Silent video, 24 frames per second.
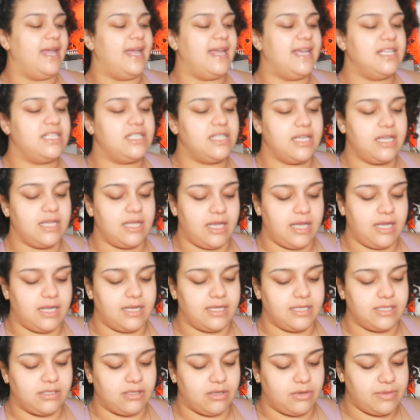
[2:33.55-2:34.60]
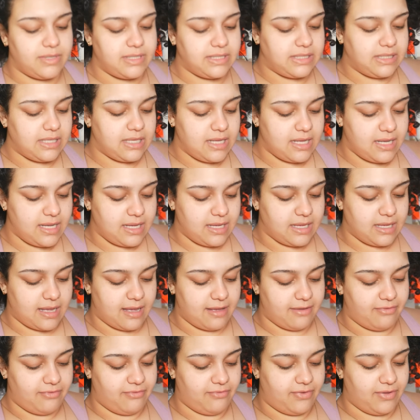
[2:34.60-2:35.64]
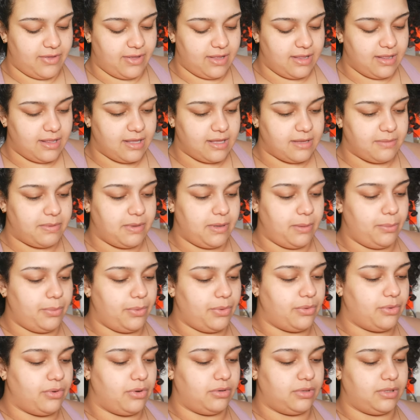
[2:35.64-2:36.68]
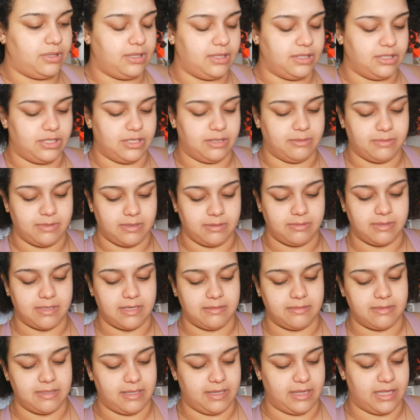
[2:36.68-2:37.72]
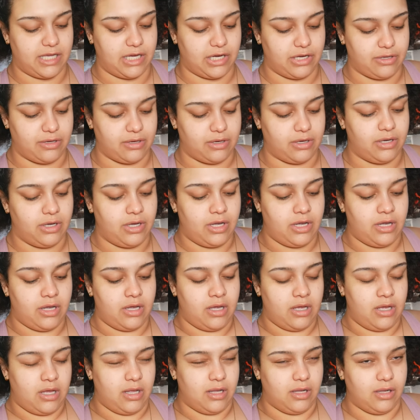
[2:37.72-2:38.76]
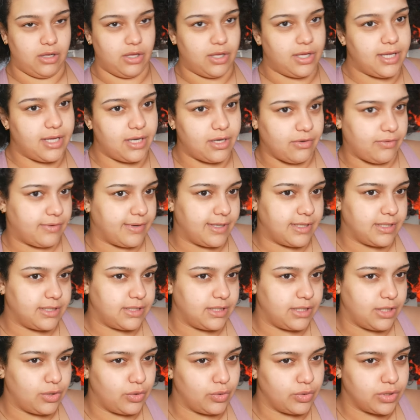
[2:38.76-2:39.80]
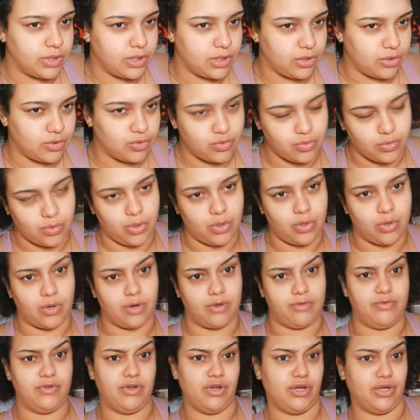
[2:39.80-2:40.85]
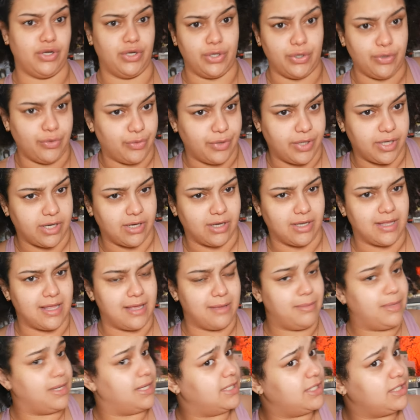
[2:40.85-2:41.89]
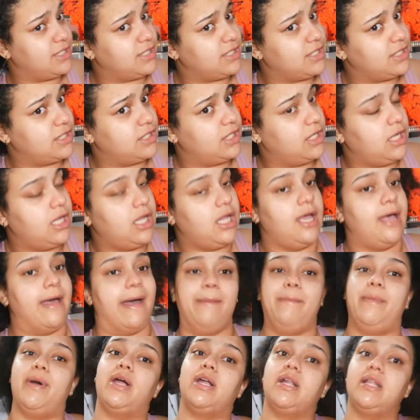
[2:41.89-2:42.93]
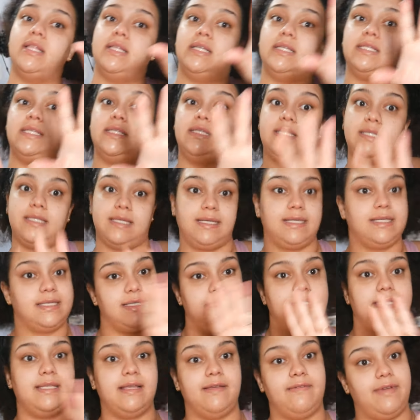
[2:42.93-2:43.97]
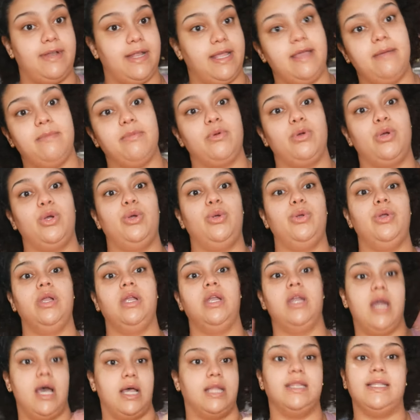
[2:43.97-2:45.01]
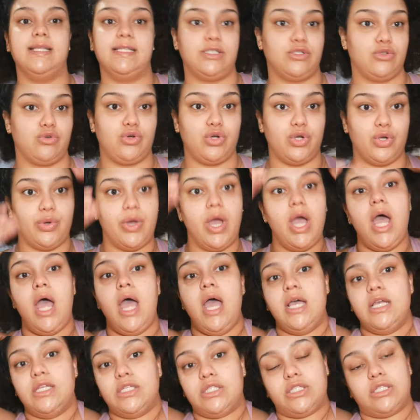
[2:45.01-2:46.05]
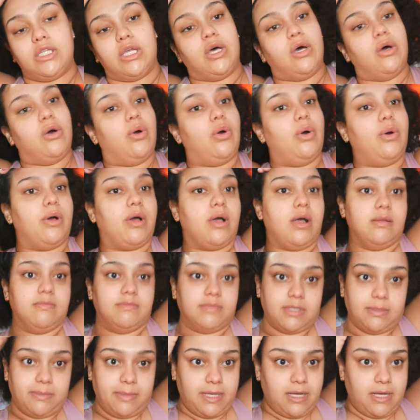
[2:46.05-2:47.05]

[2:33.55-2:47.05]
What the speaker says: It's always like, I feel like people go to the gym sometimes and they're looking around to see who's the usual, or if you're new here, like part of the 6-7 a.m. crew. So come to me